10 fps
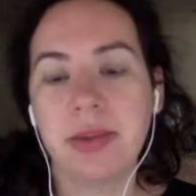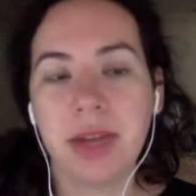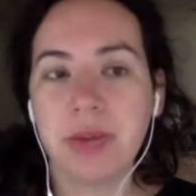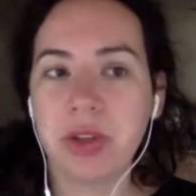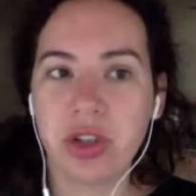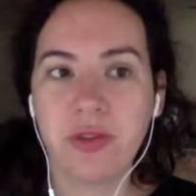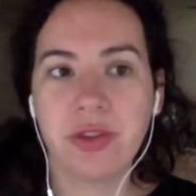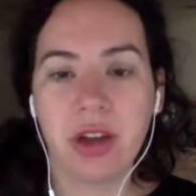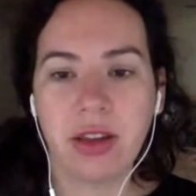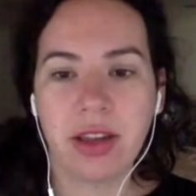Sometimes a
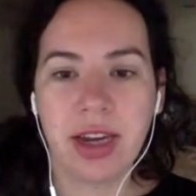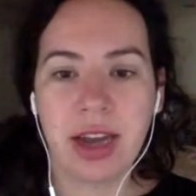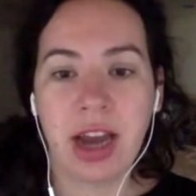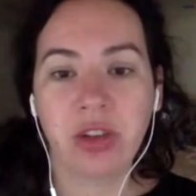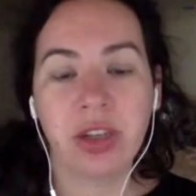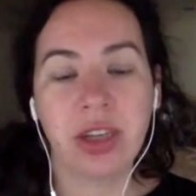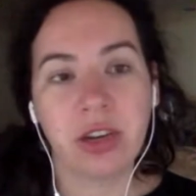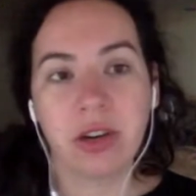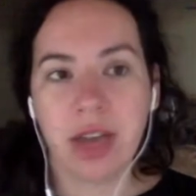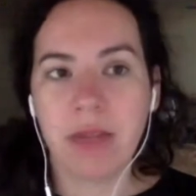shift to online actually
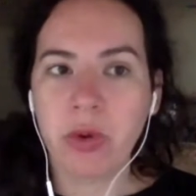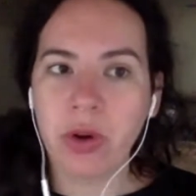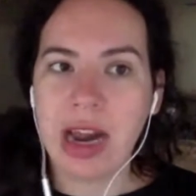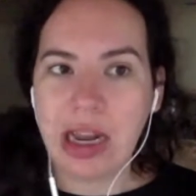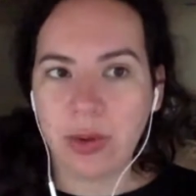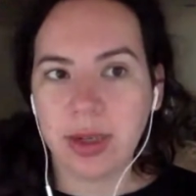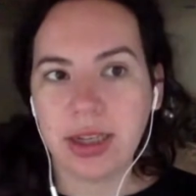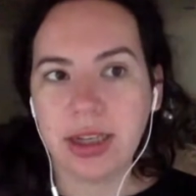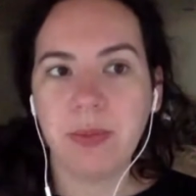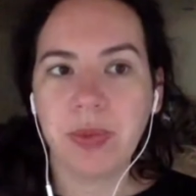can create more
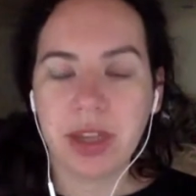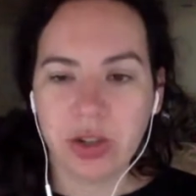equity